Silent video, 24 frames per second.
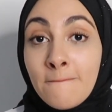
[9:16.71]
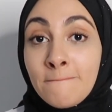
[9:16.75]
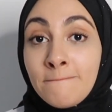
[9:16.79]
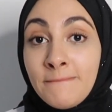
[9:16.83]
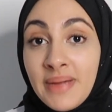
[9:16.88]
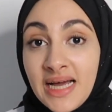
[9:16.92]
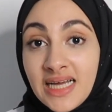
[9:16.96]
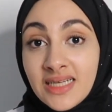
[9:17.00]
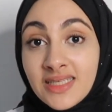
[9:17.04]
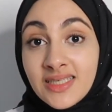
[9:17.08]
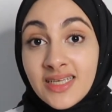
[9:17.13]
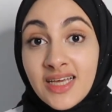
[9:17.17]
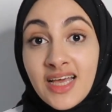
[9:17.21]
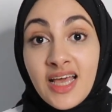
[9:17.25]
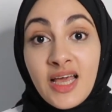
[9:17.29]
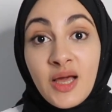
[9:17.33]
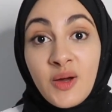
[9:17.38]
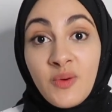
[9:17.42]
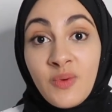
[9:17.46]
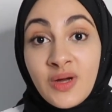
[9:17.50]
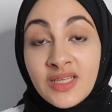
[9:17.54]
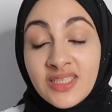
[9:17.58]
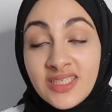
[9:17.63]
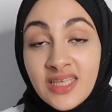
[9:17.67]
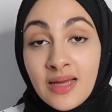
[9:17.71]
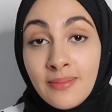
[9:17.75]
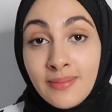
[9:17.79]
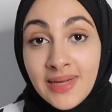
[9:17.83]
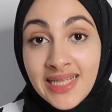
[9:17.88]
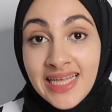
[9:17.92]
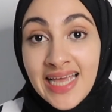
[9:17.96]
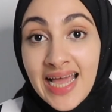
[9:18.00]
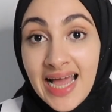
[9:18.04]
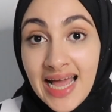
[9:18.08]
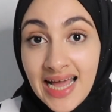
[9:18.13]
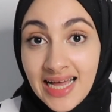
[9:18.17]
But when
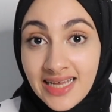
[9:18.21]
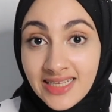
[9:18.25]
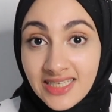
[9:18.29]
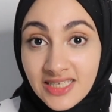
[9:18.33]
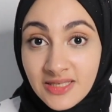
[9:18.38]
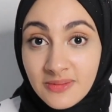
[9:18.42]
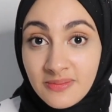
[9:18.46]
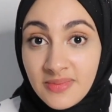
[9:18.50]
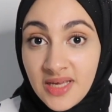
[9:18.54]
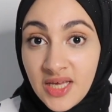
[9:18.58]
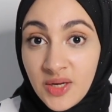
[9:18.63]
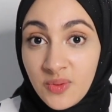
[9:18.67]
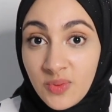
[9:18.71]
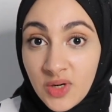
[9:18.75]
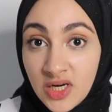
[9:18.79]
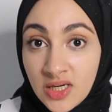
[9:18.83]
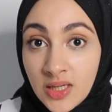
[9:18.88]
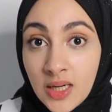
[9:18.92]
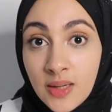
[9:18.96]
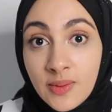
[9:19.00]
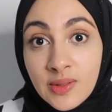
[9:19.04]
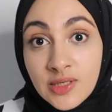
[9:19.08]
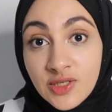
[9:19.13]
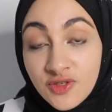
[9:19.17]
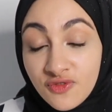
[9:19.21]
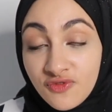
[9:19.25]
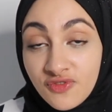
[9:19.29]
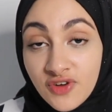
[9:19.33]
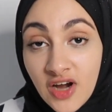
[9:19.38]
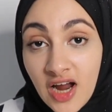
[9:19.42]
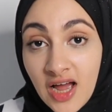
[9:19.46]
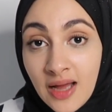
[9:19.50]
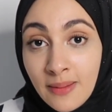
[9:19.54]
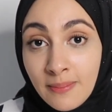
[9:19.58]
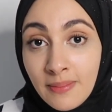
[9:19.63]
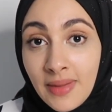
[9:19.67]
somebody asked me where I was
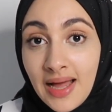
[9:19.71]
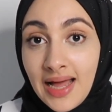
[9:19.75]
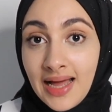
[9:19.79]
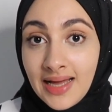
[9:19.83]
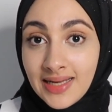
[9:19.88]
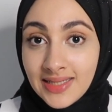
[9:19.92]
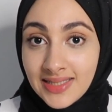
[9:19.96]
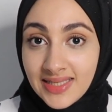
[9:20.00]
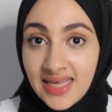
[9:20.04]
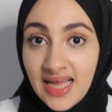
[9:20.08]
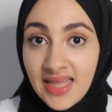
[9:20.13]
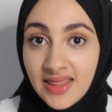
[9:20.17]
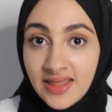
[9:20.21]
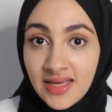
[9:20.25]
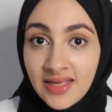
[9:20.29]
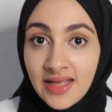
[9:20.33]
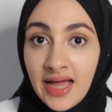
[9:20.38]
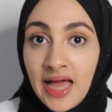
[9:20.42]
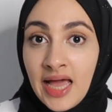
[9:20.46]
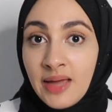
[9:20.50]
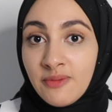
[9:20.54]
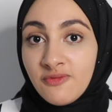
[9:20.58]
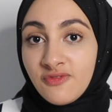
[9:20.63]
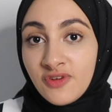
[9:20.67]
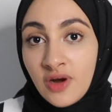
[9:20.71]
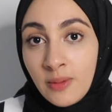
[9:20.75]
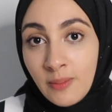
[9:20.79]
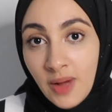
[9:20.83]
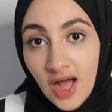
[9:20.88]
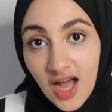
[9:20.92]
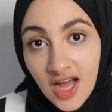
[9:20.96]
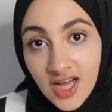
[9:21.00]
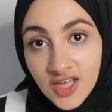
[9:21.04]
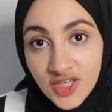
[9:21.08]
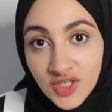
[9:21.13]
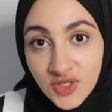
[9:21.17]
from, I said that I'm from
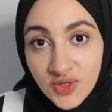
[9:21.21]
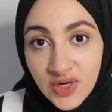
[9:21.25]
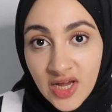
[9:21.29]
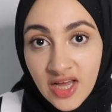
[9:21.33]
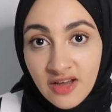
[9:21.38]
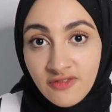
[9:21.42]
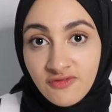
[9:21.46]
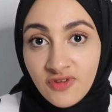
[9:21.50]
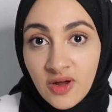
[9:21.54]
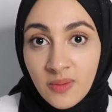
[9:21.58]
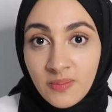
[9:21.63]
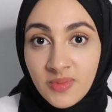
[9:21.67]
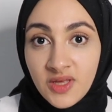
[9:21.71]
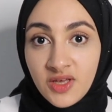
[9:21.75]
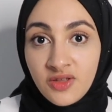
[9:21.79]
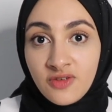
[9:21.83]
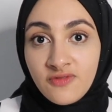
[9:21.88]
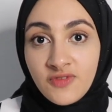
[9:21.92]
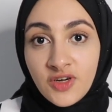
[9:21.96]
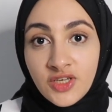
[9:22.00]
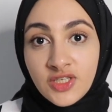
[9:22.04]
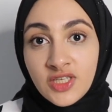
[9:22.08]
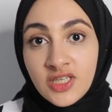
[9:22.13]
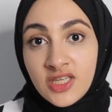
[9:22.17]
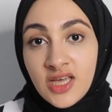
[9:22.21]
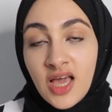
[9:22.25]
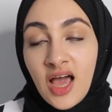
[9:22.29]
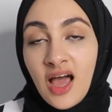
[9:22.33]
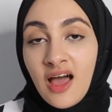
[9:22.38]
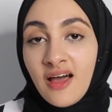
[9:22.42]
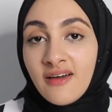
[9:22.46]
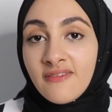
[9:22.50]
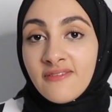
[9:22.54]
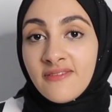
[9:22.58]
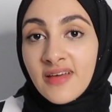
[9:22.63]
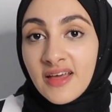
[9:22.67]
Austria, from the University
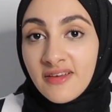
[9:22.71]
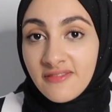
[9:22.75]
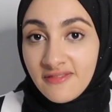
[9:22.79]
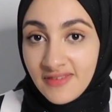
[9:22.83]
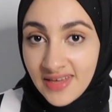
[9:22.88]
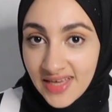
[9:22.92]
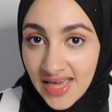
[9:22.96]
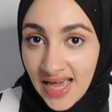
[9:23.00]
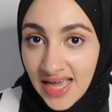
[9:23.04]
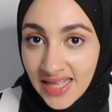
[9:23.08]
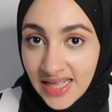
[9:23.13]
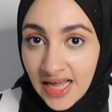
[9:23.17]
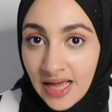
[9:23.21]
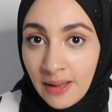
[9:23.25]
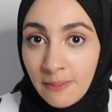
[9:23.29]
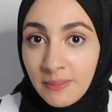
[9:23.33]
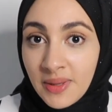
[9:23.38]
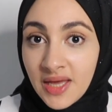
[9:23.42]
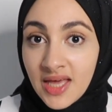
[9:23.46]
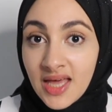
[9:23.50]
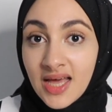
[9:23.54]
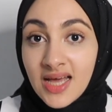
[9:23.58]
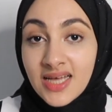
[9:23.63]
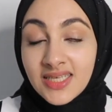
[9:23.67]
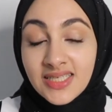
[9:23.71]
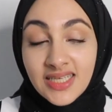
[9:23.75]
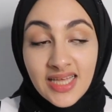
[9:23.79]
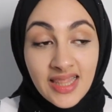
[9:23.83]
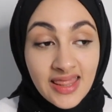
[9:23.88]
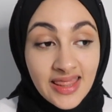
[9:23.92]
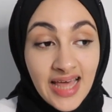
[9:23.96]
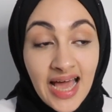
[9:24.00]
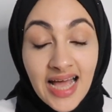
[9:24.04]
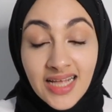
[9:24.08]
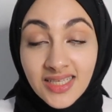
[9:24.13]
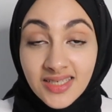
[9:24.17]
of Vienna, because in
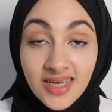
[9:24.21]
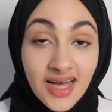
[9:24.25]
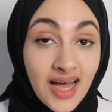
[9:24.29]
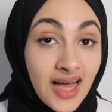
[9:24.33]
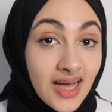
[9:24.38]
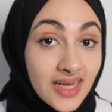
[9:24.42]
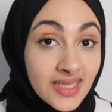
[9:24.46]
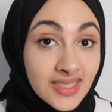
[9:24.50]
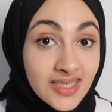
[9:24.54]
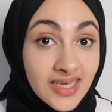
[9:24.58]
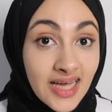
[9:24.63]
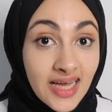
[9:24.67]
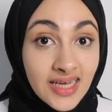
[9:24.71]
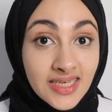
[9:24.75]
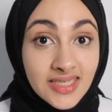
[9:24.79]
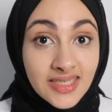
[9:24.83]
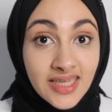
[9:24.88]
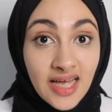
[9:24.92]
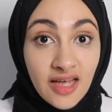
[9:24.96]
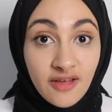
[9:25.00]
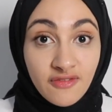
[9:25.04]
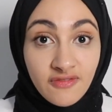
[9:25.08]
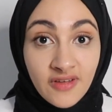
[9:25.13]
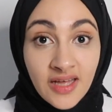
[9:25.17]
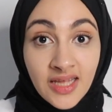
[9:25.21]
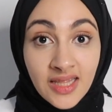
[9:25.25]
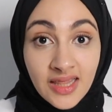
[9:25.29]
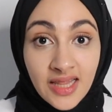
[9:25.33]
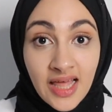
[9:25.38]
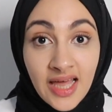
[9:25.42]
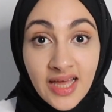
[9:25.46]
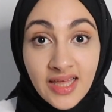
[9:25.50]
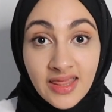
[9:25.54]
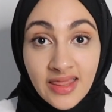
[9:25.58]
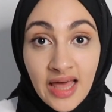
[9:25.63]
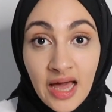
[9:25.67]
that context, I felt
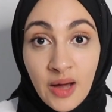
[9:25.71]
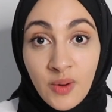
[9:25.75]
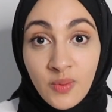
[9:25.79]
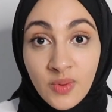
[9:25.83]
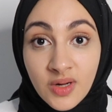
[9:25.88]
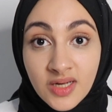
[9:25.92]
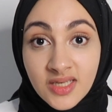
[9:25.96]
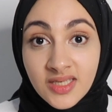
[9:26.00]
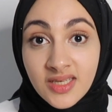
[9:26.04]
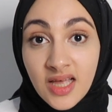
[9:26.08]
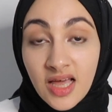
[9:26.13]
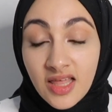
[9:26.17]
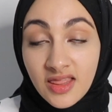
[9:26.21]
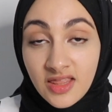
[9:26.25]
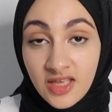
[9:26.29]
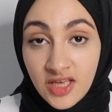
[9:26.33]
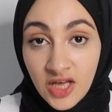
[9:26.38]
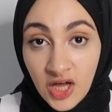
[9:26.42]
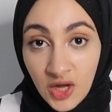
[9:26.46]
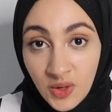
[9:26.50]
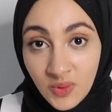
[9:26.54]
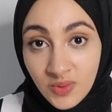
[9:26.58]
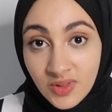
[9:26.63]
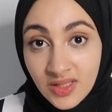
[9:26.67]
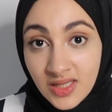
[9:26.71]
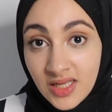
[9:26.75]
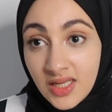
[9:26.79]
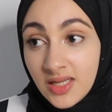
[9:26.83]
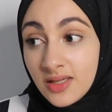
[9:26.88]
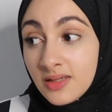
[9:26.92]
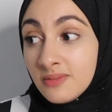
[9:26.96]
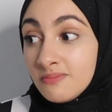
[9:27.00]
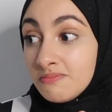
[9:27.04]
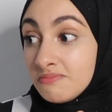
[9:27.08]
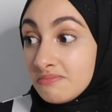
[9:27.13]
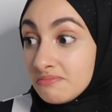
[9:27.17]
like that was the
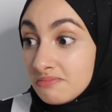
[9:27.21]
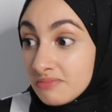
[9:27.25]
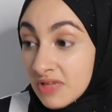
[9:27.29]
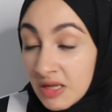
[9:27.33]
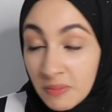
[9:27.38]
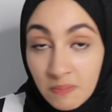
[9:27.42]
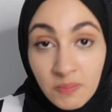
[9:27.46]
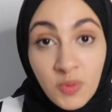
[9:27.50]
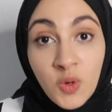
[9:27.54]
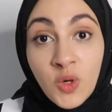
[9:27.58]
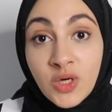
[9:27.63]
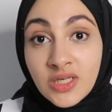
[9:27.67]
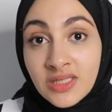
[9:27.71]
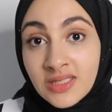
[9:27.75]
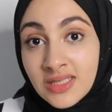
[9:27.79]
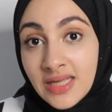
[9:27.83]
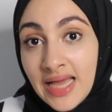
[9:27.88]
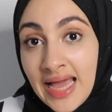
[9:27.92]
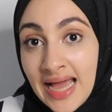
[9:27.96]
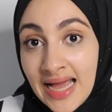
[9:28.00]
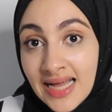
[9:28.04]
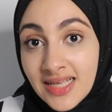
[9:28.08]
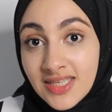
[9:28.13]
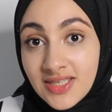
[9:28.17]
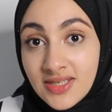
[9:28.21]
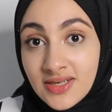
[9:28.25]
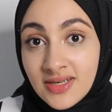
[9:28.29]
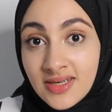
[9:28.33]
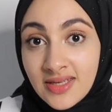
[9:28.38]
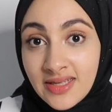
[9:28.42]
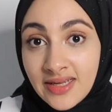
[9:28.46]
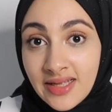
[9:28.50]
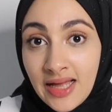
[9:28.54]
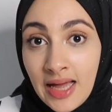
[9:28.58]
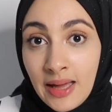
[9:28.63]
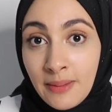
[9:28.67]
only important answer
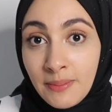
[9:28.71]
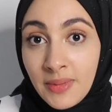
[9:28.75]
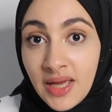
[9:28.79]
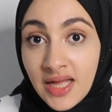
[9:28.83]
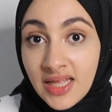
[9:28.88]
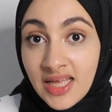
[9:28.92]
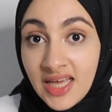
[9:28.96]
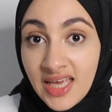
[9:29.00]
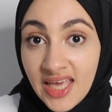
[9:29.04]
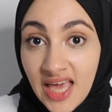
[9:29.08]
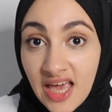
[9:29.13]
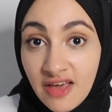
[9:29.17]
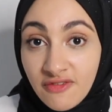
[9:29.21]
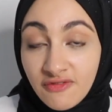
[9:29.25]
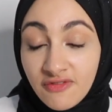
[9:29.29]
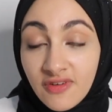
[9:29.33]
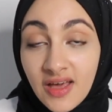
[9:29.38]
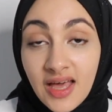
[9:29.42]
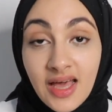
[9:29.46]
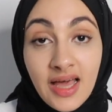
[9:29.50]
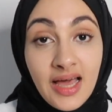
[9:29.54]
that I'm gonna give.